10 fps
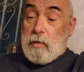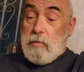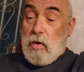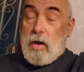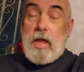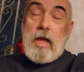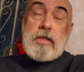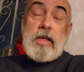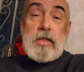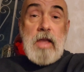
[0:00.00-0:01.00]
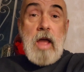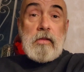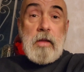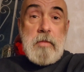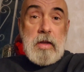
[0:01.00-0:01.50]
good morning. It's
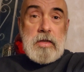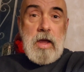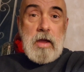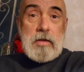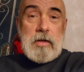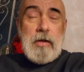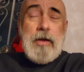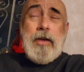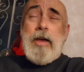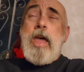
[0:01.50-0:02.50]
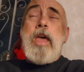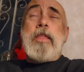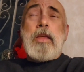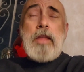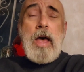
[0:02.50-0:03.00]
exactly midnight.
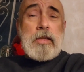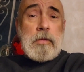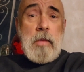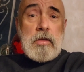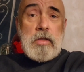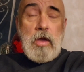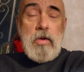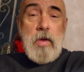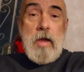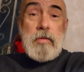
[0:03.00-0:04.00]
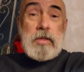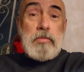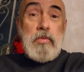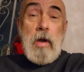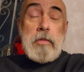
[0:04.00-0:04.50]
The last time I saw you, it was
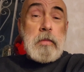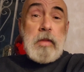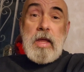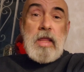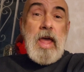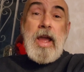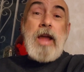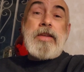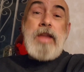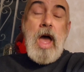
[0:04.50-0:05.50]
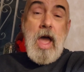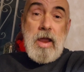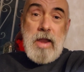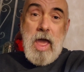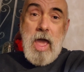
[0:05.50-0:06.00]
probably like
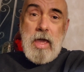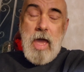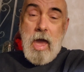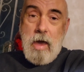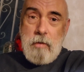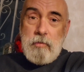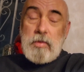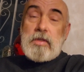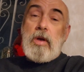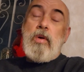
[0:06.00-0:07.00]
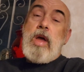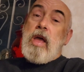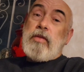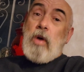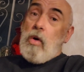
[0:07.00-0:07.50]
9 a.m. So
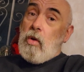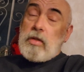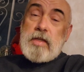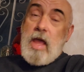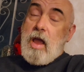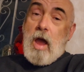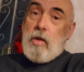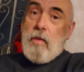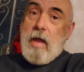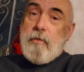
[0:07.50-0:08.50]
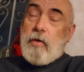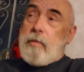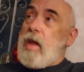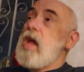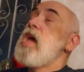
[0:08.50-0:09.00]
the whole day got away
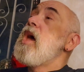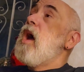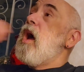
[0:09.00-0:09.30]
from me.